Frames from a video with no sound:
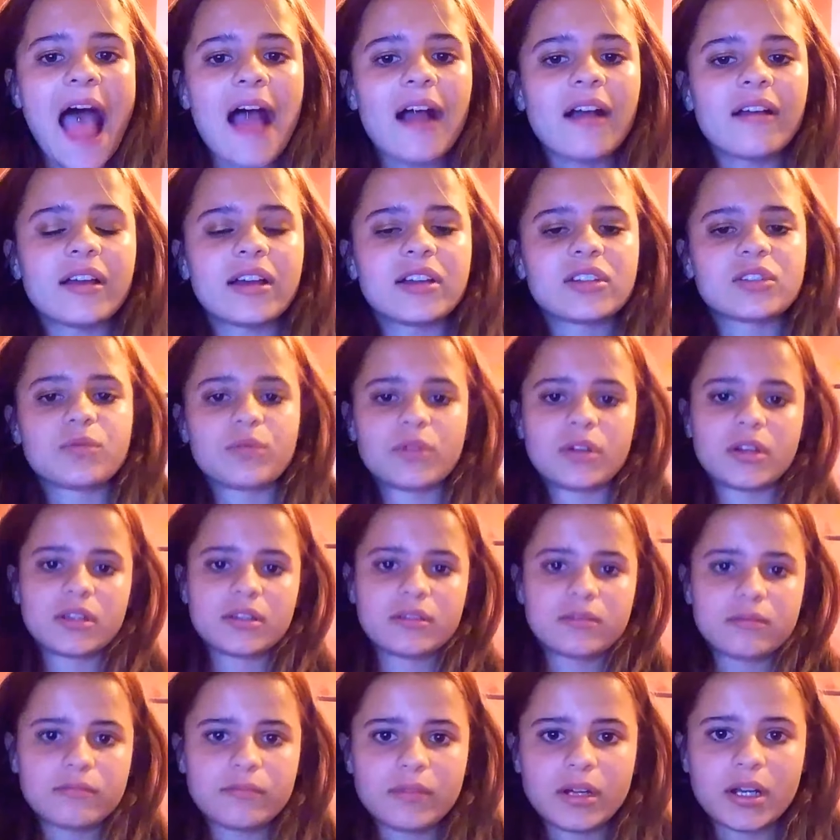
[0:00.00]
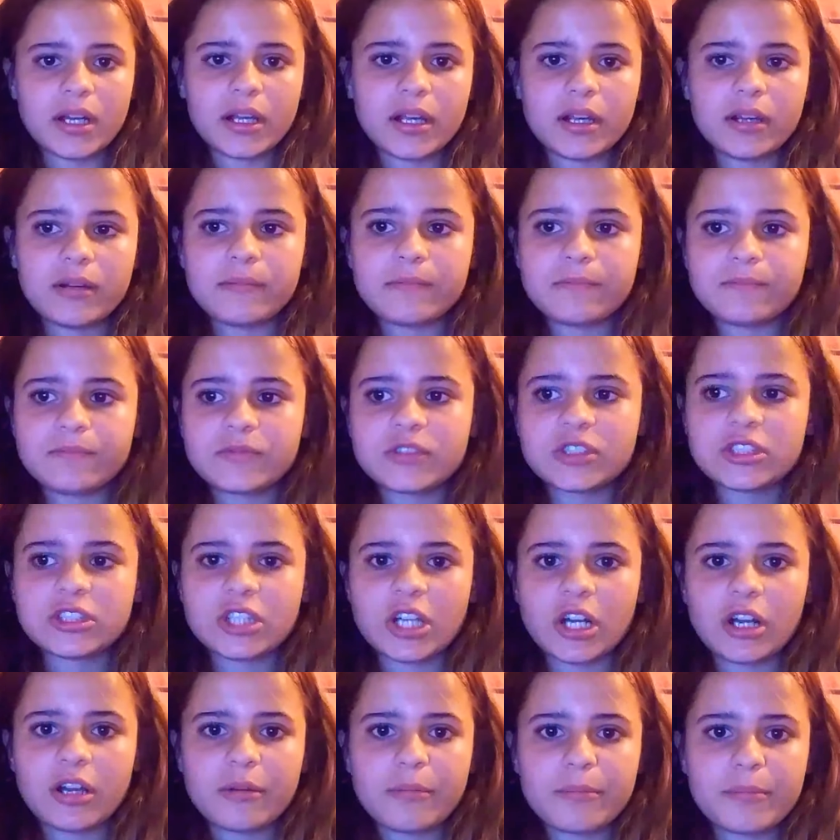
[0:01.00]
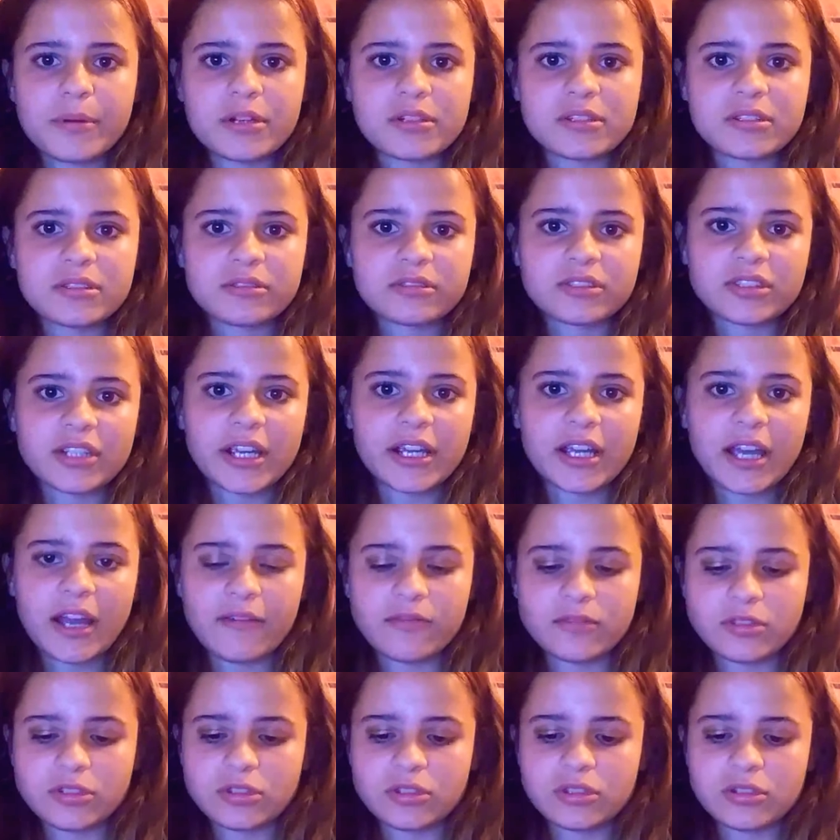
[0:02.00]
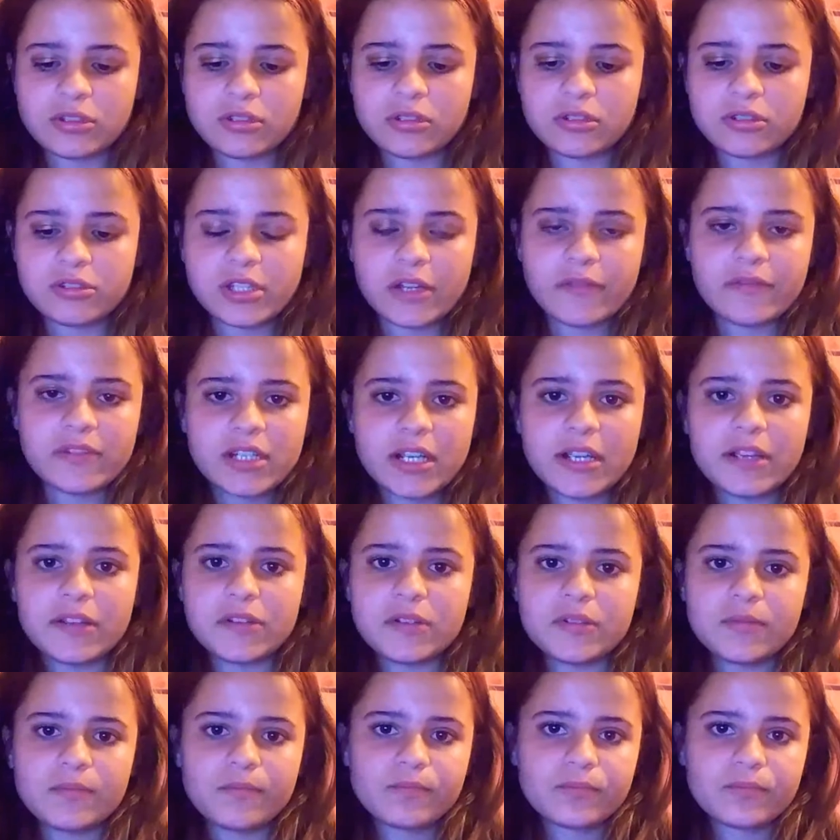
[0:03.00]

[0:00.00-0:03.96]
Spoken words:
that's what my tongue piercing looks like after 7 days.